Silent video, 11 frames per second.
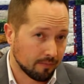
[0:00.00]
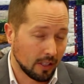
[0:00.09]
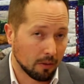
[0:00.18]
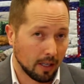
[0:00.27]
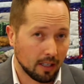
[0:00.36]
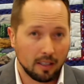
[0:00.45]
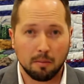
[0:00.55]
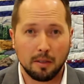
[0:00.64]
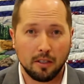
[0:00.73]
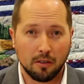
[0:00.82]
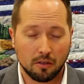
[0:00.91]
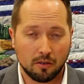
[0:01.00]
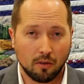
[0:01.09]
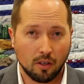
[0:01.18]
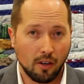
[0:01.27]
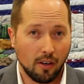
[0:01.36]
theoretically be used
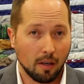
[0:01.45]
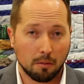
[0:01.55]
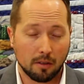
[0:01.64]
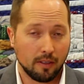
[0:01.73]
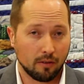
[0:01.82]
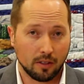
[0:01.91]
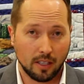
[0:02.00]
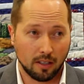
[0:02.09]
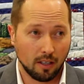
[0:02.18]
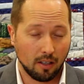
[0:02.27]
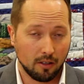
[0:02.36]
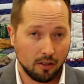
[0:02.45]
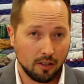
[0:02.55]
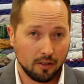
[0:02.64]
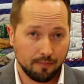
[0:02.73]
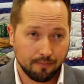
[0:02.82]
for a number of different
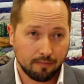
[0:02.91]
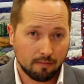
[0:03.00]
technologies,